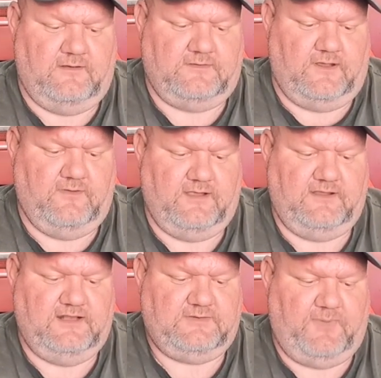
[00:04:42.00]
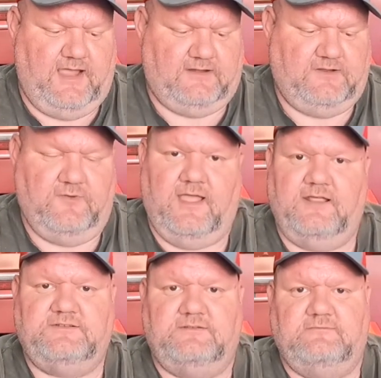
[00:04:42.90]
So that gets back to
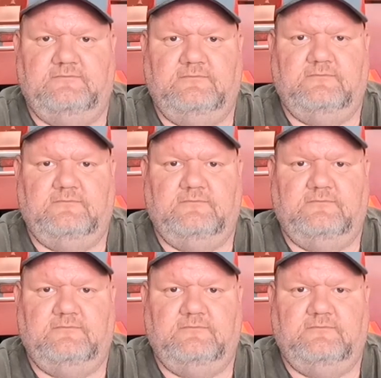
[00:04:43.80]
hedging